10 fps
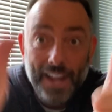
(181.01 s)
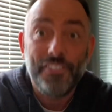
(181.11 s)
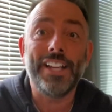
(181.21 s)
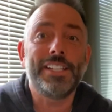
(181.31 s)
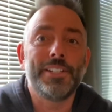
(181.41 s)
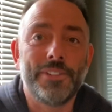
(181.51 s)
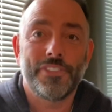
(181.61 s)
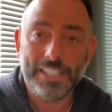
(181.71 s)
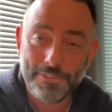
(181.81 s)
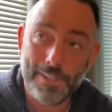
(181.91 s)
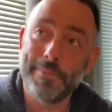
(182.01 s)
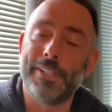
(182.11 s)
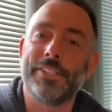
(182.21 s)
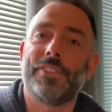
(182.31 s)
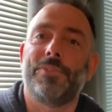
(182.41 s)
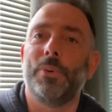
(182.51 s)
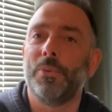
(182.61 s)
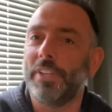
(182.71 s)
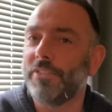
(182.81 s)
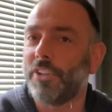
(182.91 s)
thank Thank you very much for
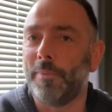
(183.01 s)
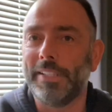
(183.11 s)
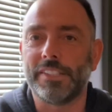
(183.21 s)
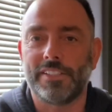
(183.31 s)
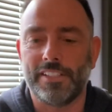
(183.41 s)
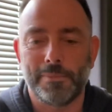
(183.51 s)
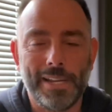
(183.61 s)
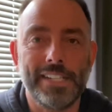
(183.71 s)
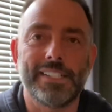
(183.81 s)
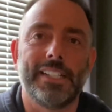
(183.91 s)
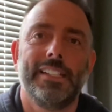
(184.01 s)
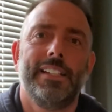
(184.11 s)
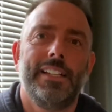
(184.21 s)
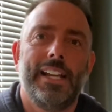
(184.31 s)
all those comments. That's amazing.